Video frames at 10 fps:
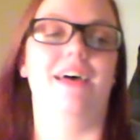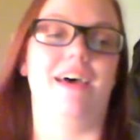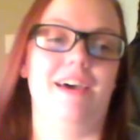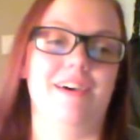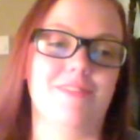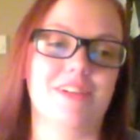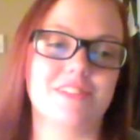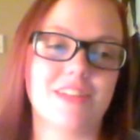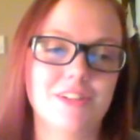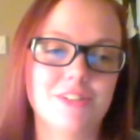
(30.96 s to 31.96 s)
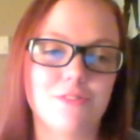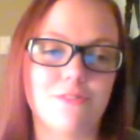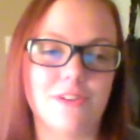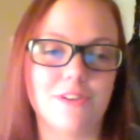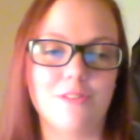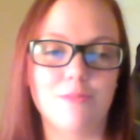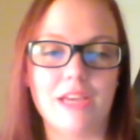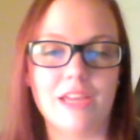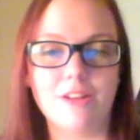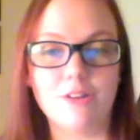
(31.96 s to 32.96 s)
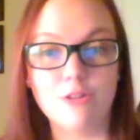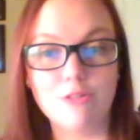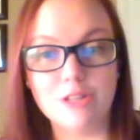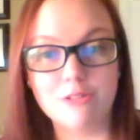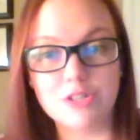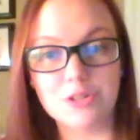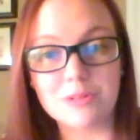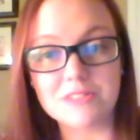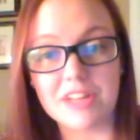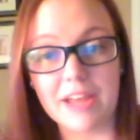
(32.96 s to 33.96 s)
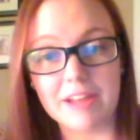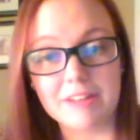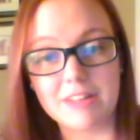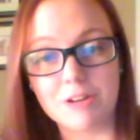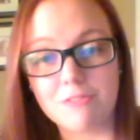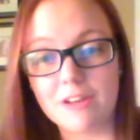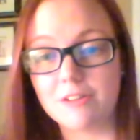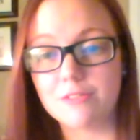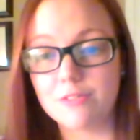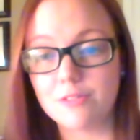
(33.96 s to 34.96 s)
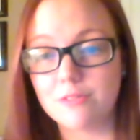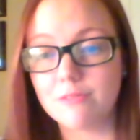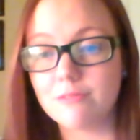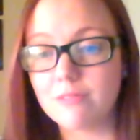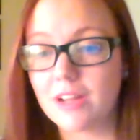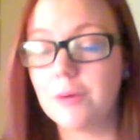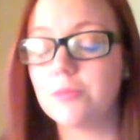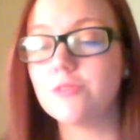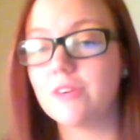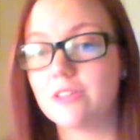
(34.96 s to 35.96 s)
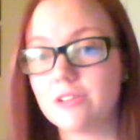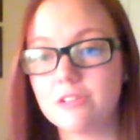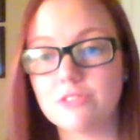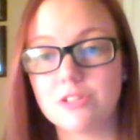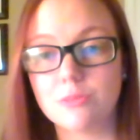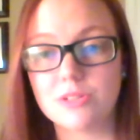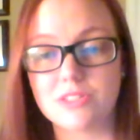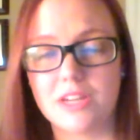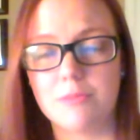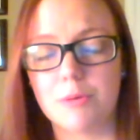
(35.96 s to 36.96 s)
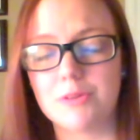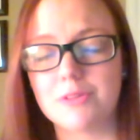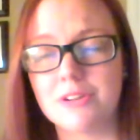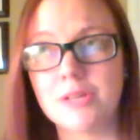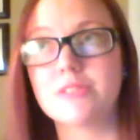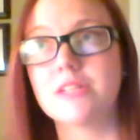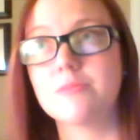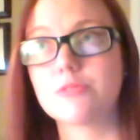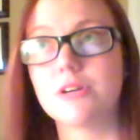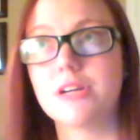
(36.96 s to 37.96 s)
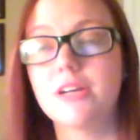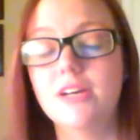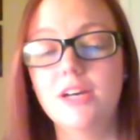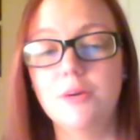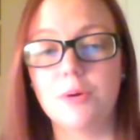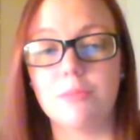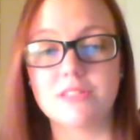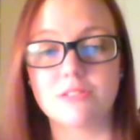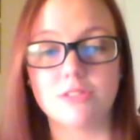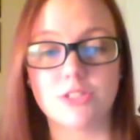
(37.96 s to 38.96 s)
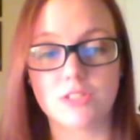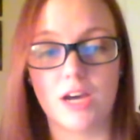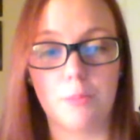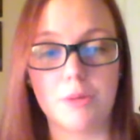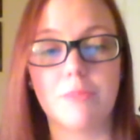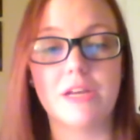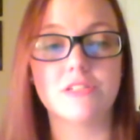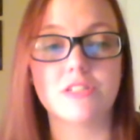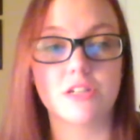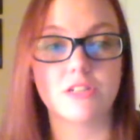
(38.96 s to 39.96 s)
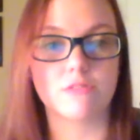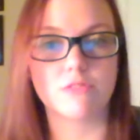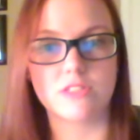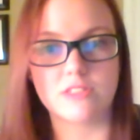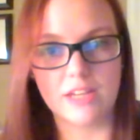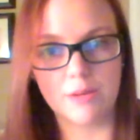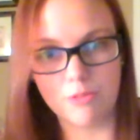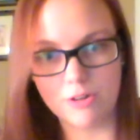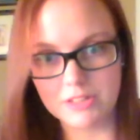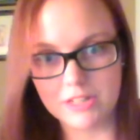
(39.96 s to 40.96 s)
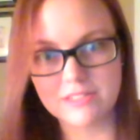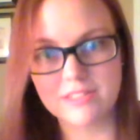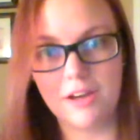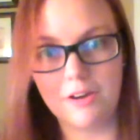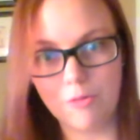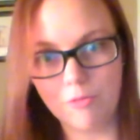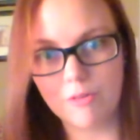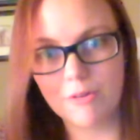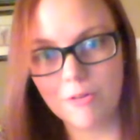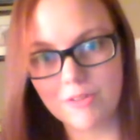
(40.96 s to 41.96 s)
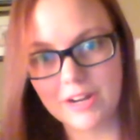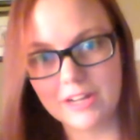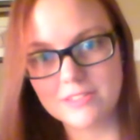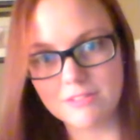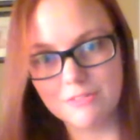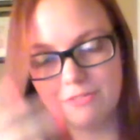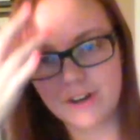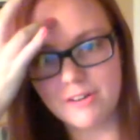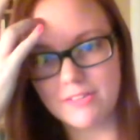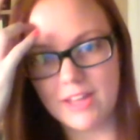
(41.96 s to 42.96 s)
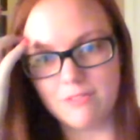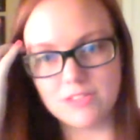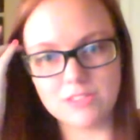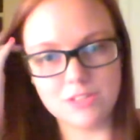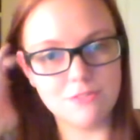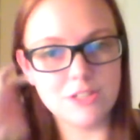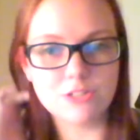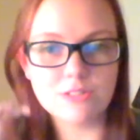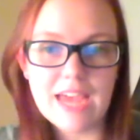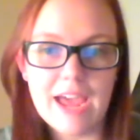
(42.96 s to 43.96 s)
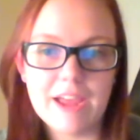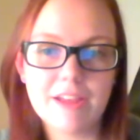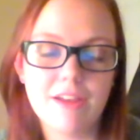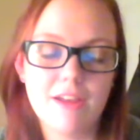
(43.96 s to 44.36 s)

I decided to film a new YouTuber's tag that I found through a couple of other YouTubers. I can't remember their names now, I'm sorry. But I basically just copied and pasted it because it was the same one that I saw over and over again, so I figured that was the official tag.